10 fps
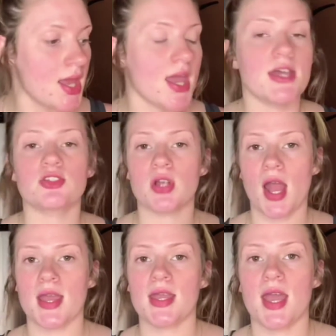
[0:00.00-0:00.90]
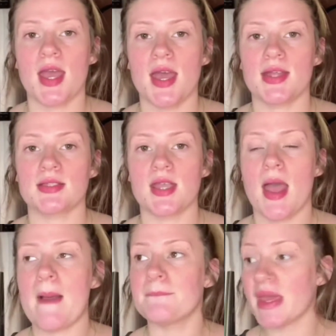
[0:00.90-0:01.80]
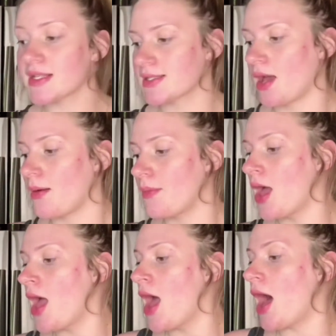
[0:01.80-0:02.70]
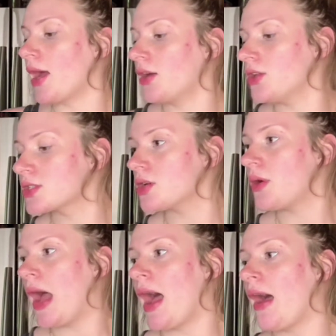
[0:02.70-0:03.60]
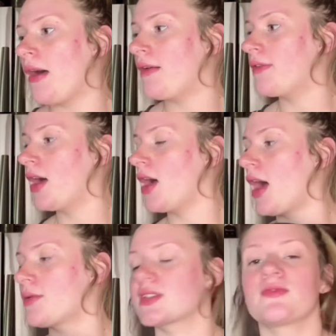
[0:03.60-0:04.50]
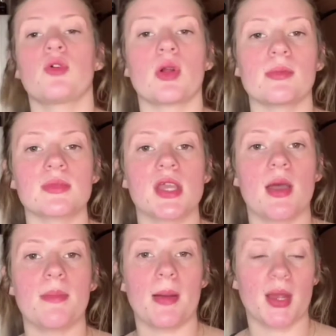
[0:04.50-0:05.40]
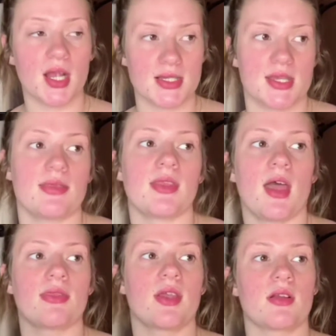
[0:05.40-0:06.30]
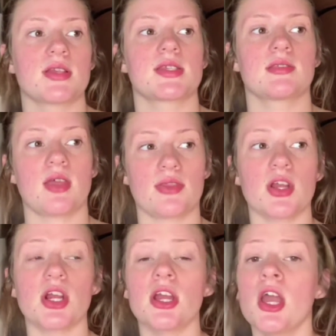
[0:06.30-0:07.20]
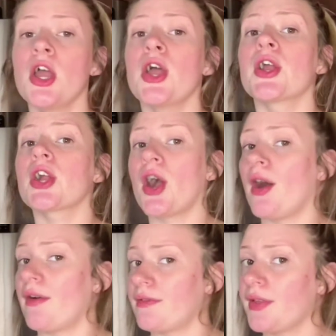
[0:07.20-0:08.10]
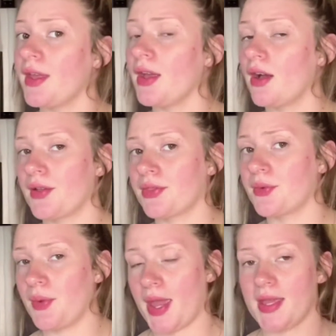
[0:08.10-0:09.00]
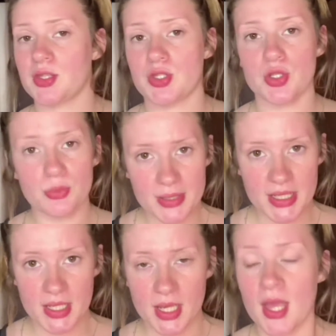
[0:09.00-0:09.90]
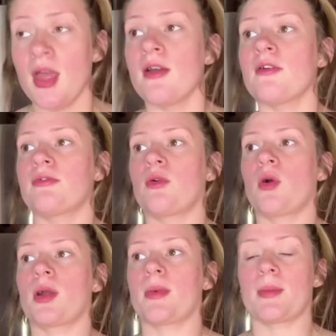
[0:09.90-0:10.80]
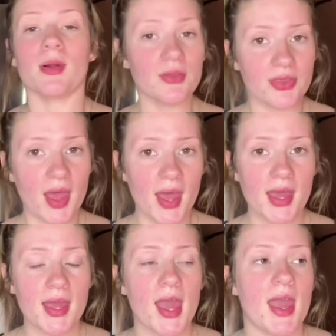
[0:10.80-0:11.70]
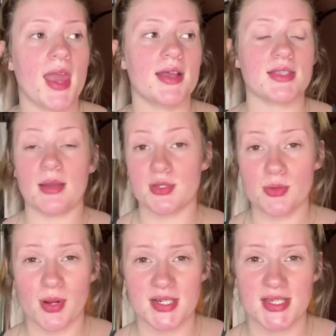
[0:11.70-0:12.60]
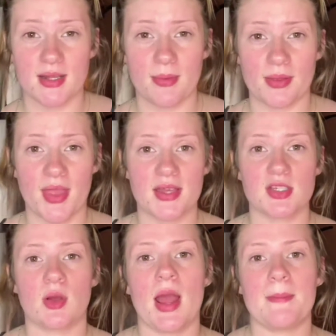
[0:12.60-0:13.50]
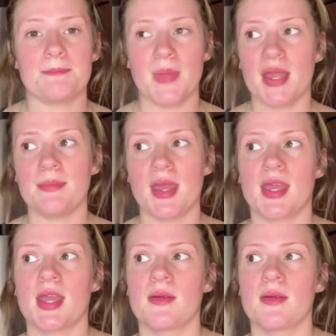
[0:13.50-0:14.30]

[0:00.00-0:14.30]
and try and make some. I was informed by my cousin that there is another coffee on the way to me for my birthday, and I'm super excited about that, so I might make